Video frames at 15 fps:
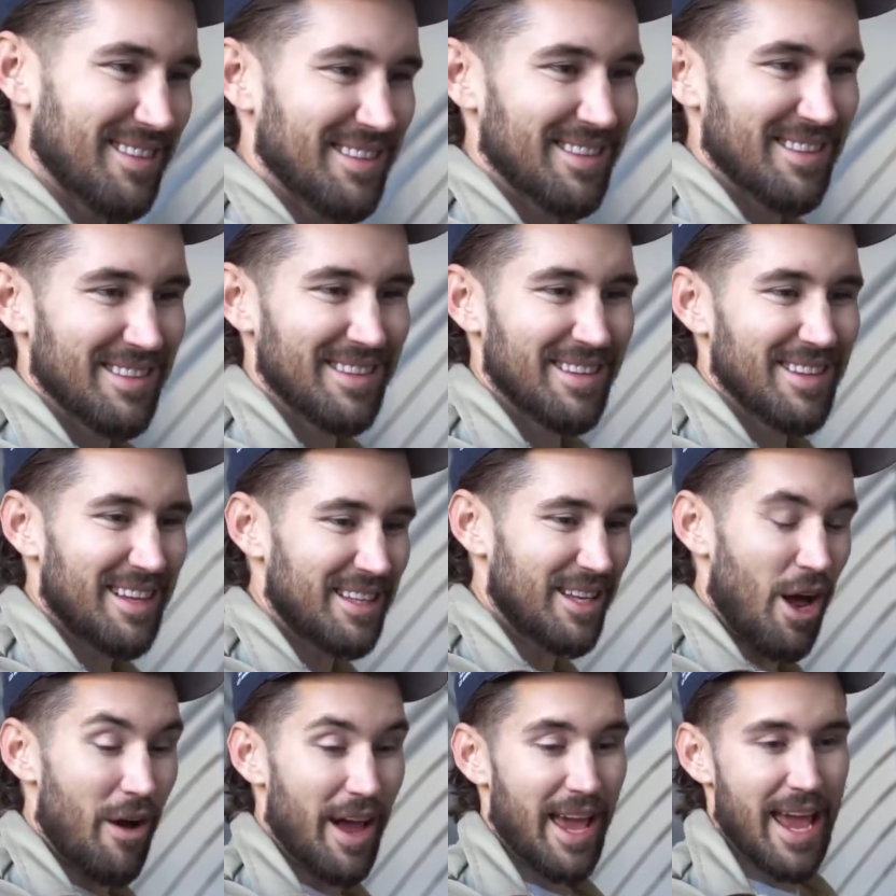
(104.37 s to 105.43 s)
No,
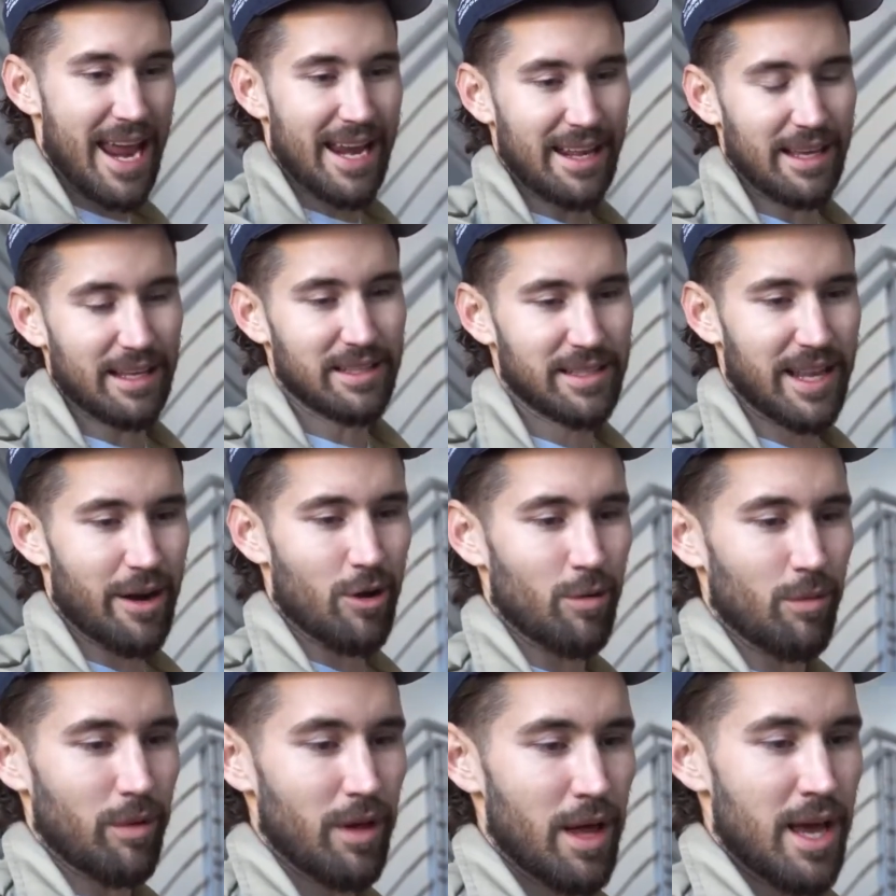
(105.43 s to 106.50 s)
I hate it. It's
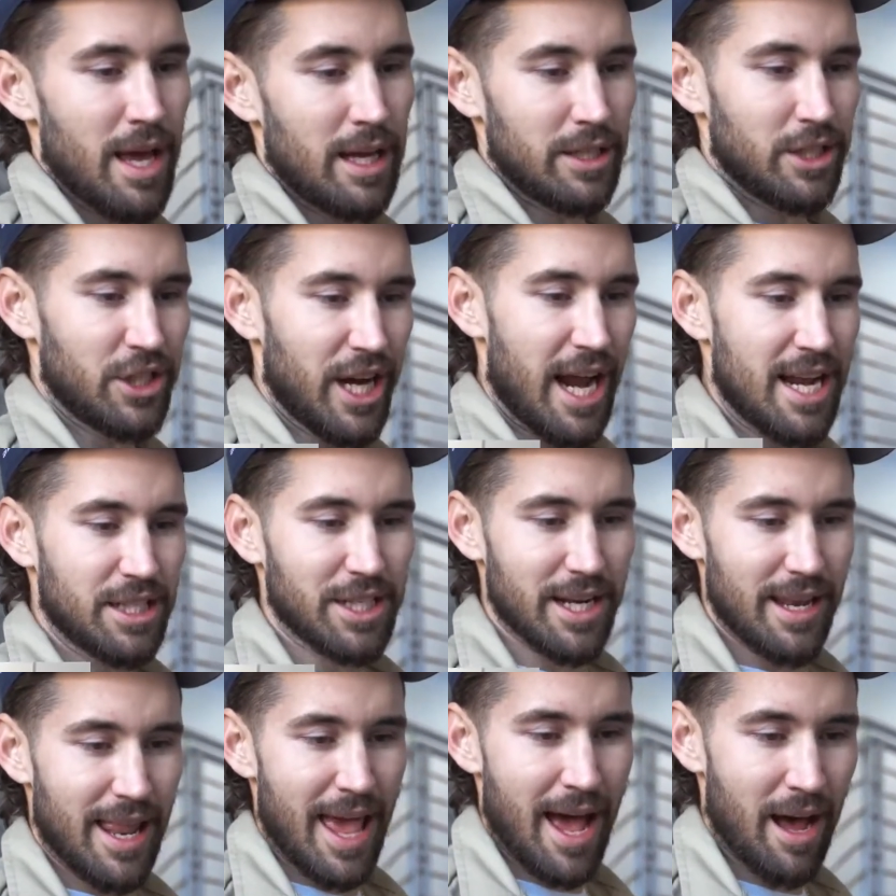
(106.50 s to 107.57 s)
terrible. Change it
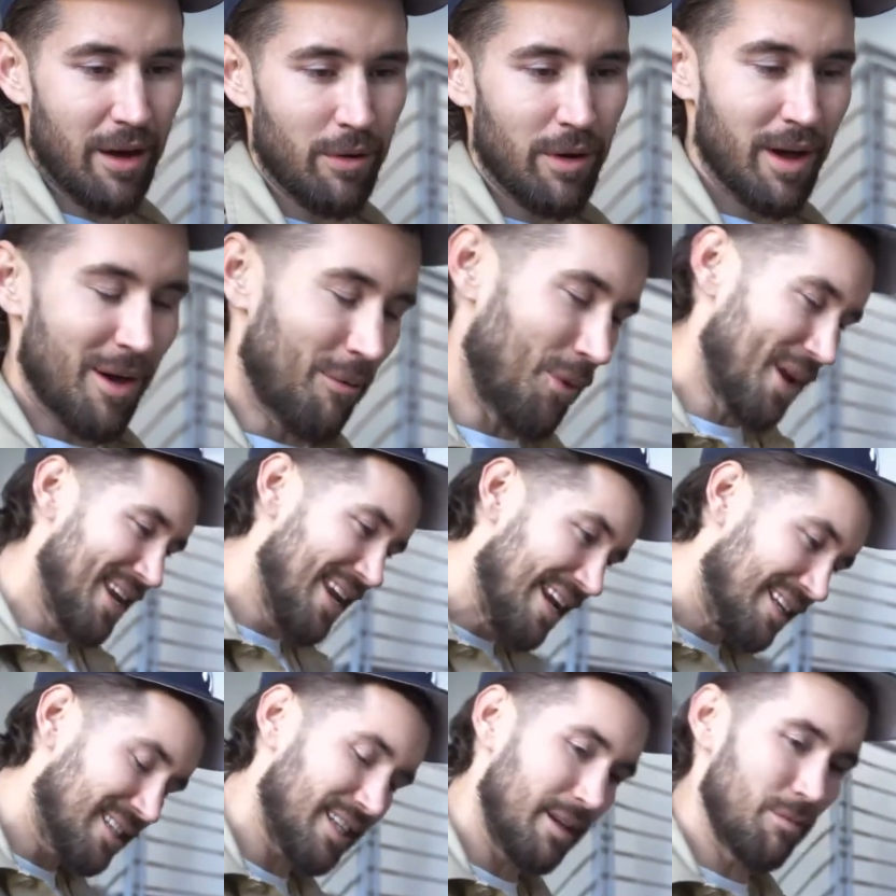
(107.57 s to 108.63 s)
now. We need
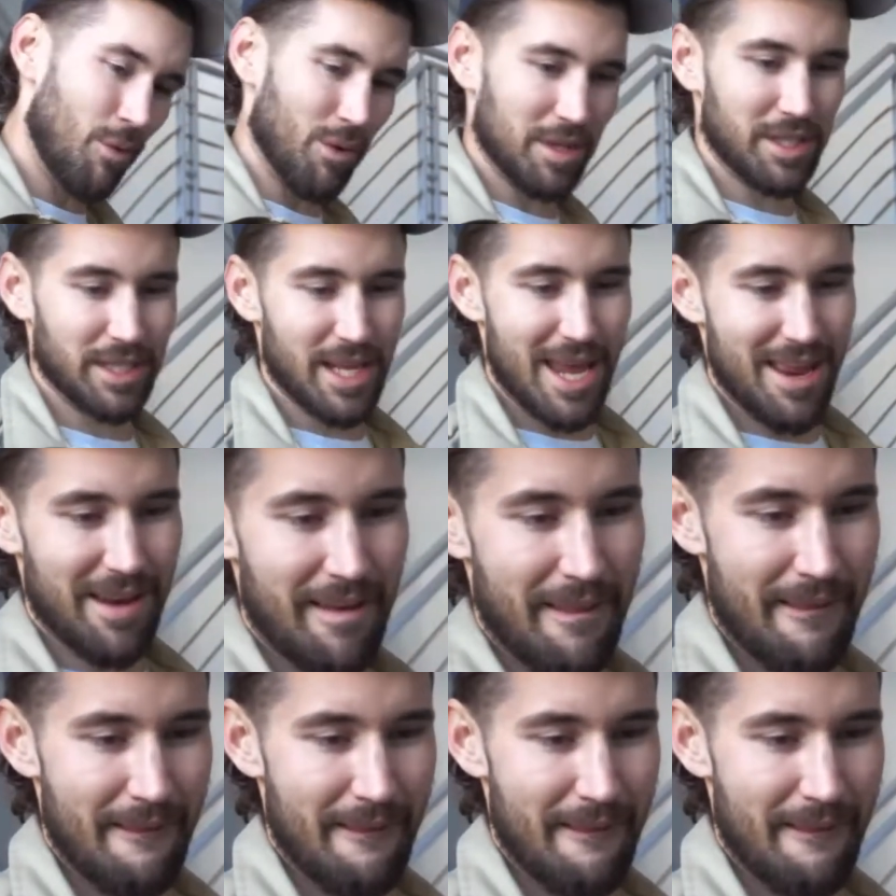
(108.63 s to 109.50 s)
to see more skin.